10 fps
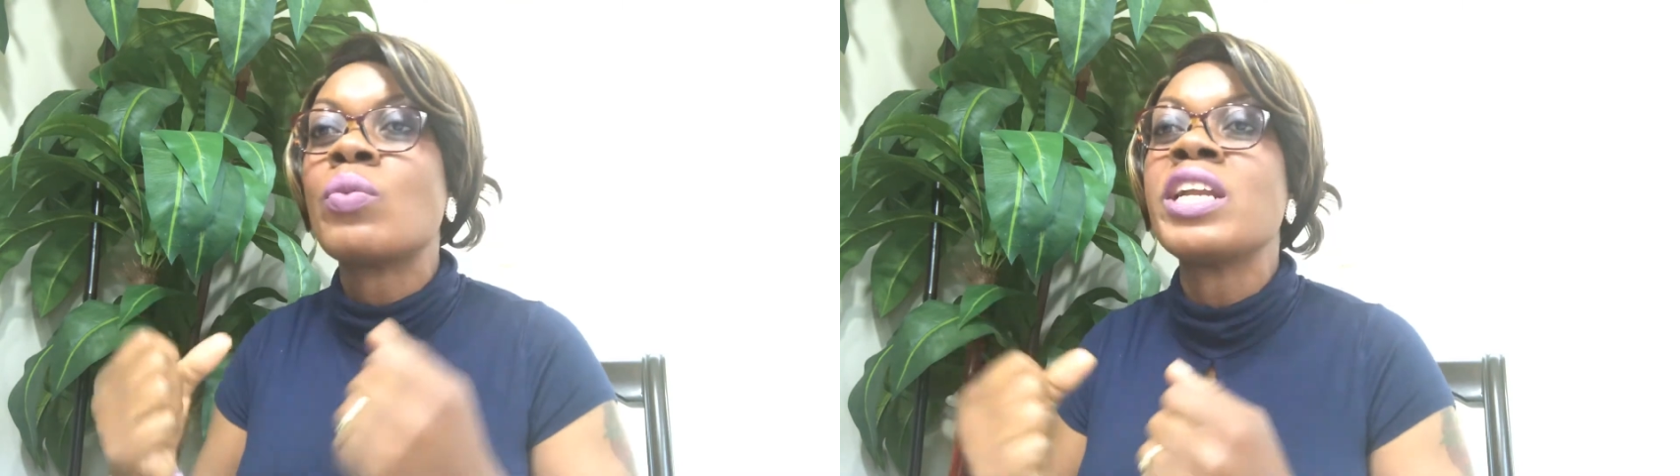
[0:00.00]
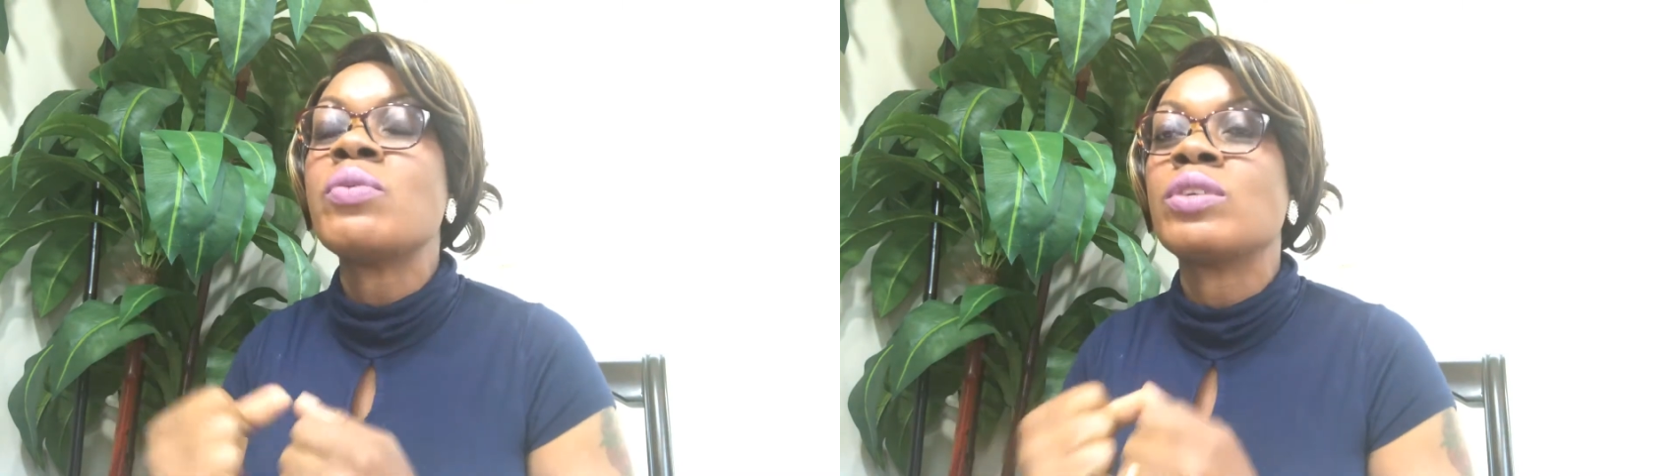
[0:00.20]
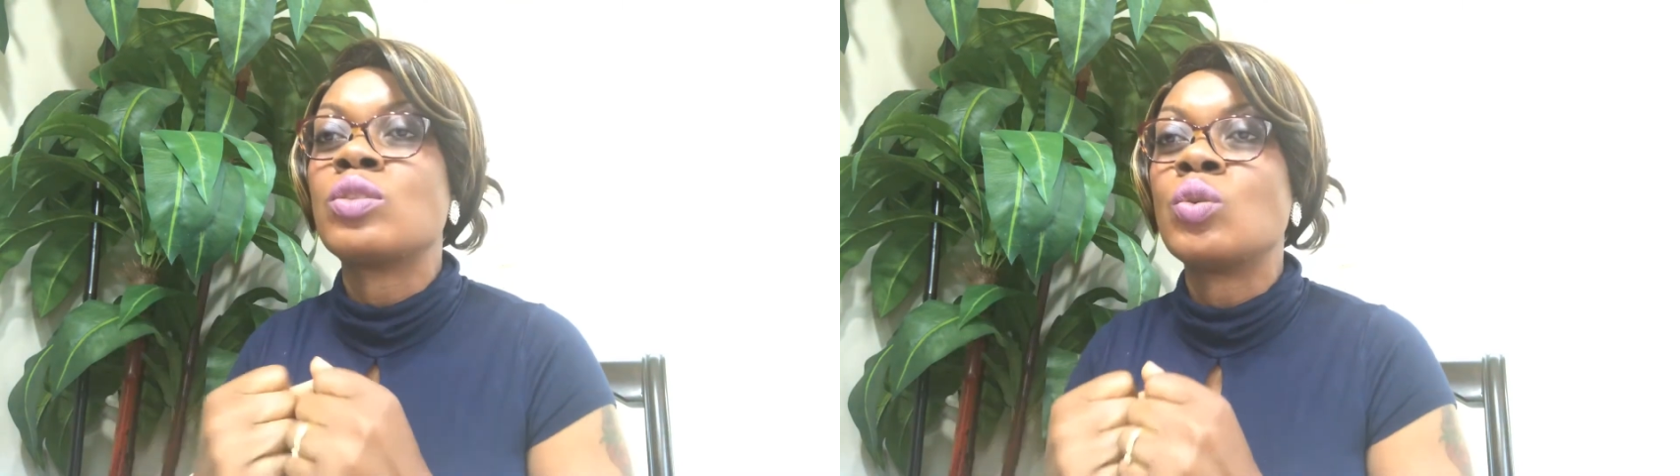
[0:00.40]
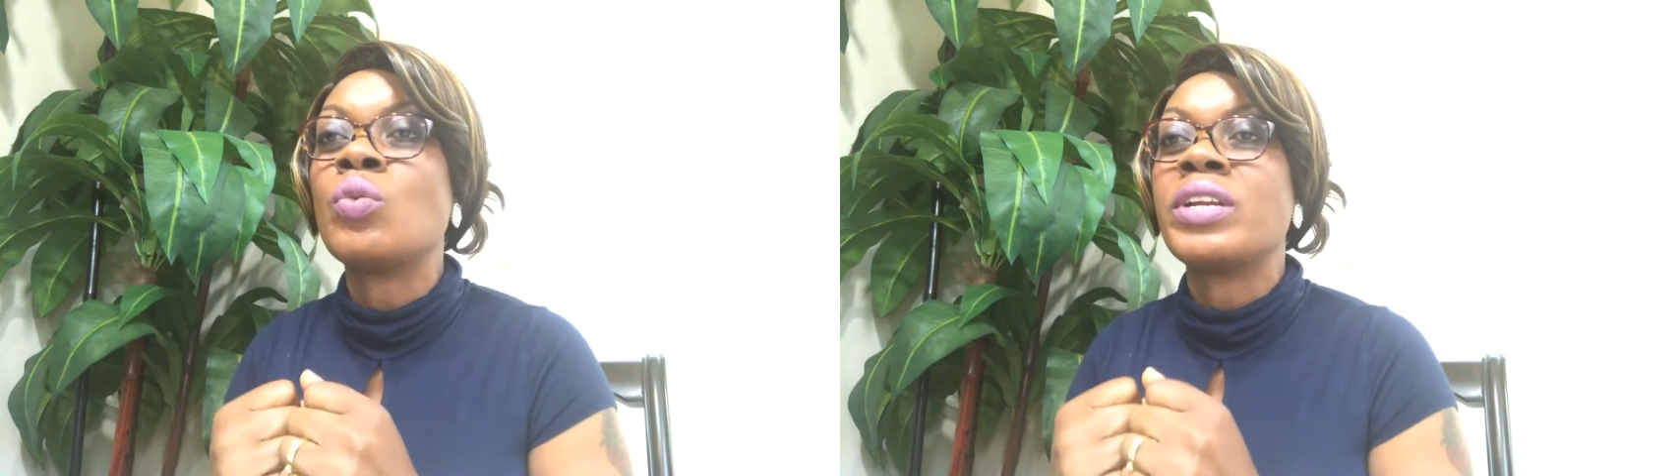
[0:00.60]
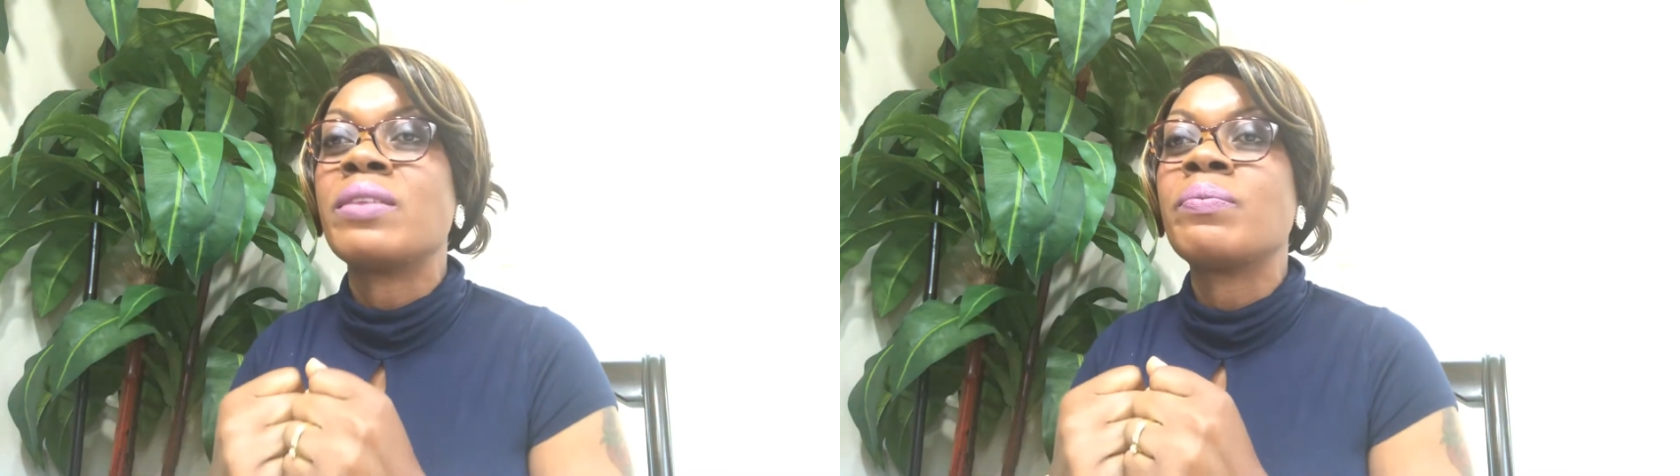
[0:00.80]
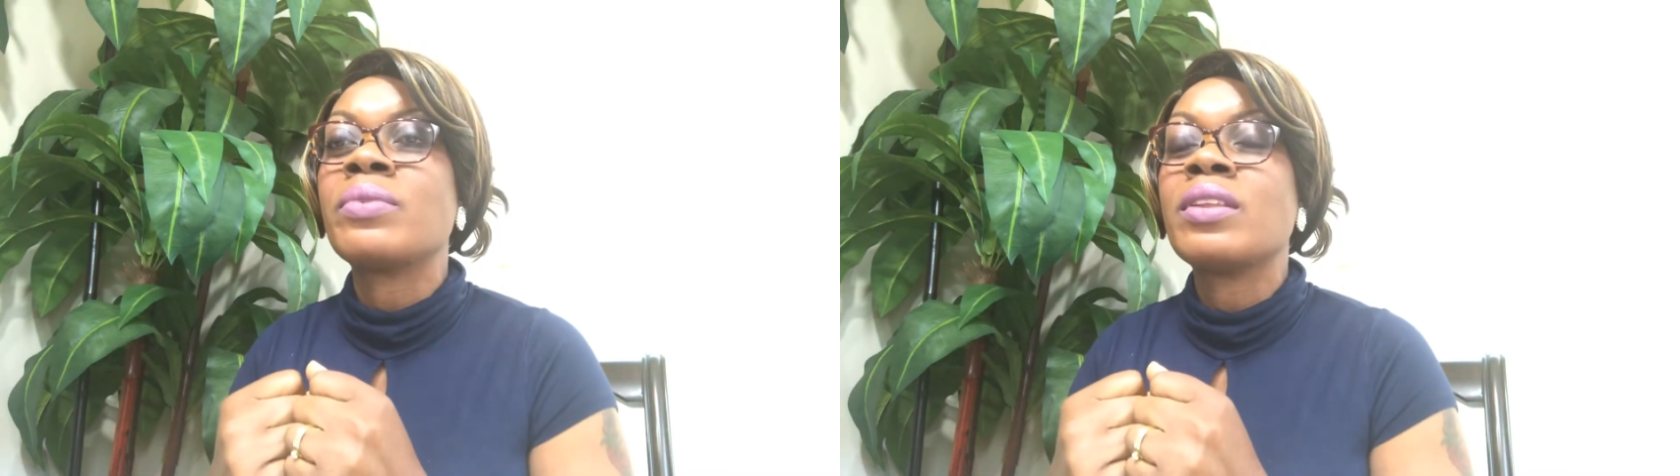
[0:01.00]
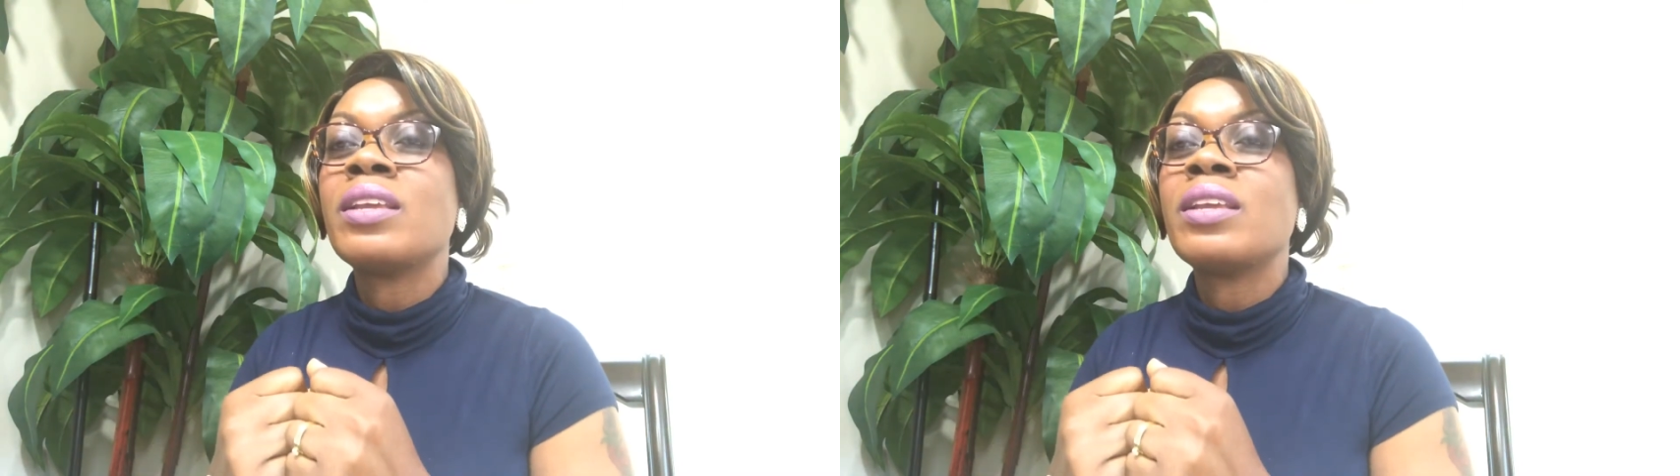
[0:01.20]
with what he was doing.